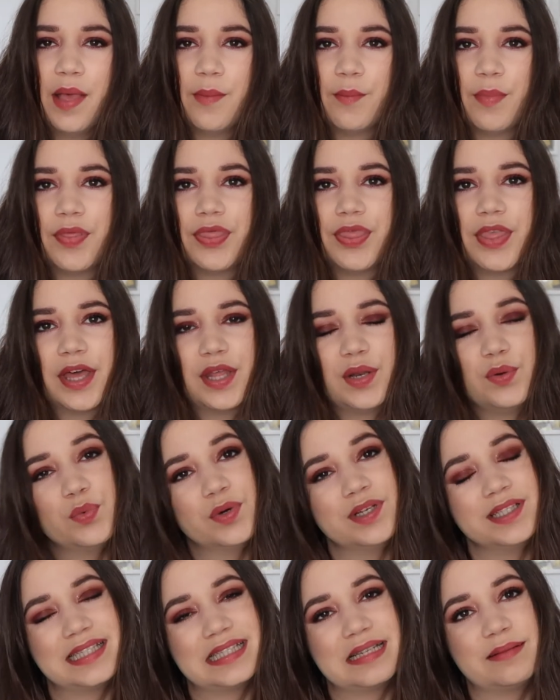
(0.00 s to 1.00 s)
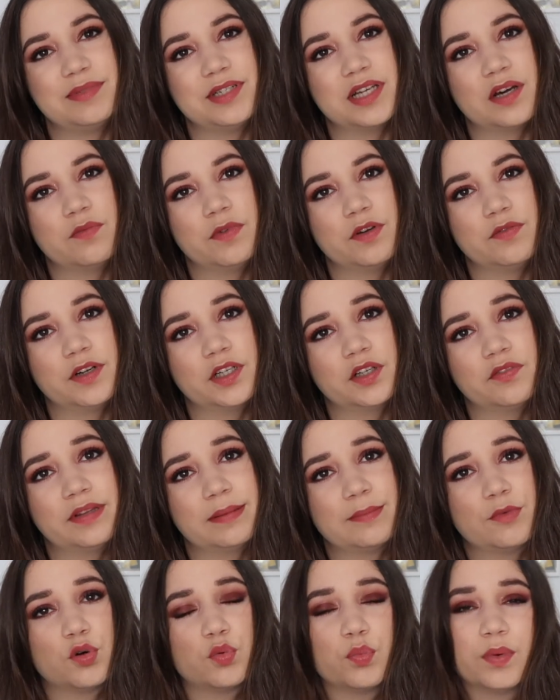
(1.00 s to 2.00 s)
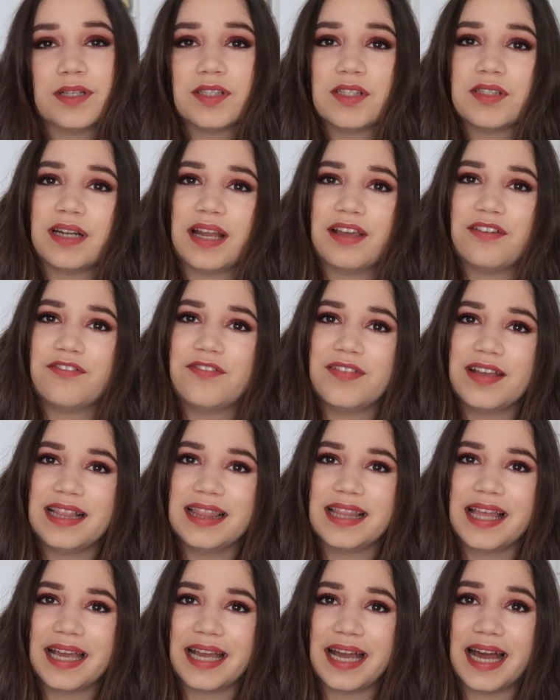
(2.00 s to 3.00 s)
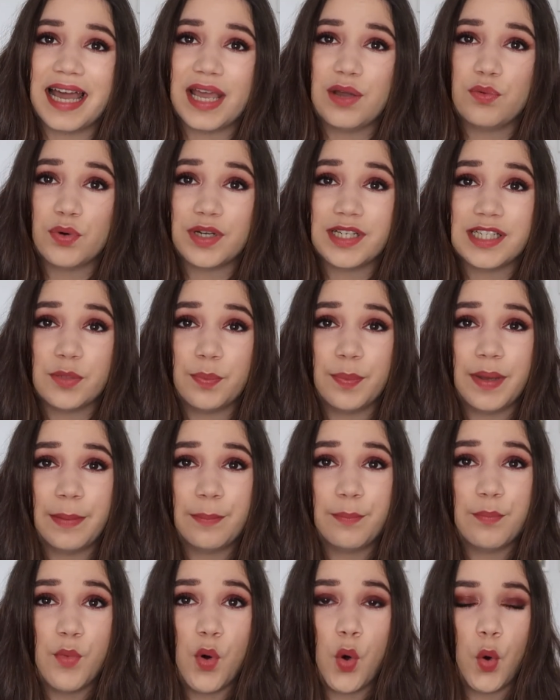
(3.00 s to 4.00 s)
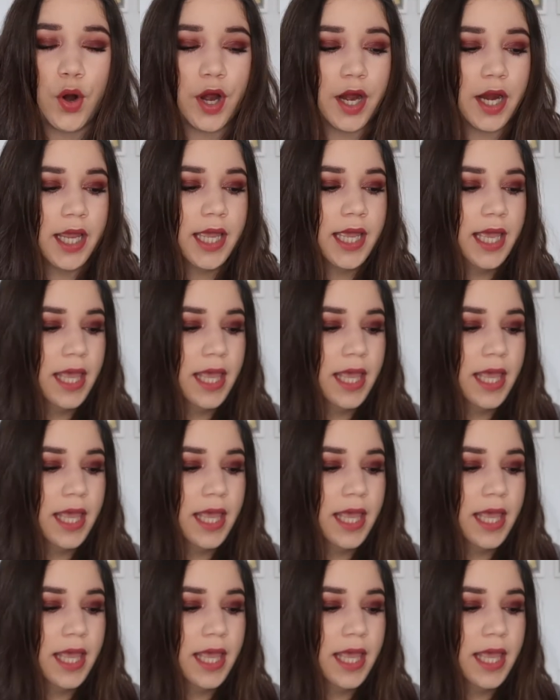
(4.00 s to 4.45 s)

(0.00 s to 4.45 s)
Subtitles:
but then once I'm done with one of them, or once I feel like I want a bit more,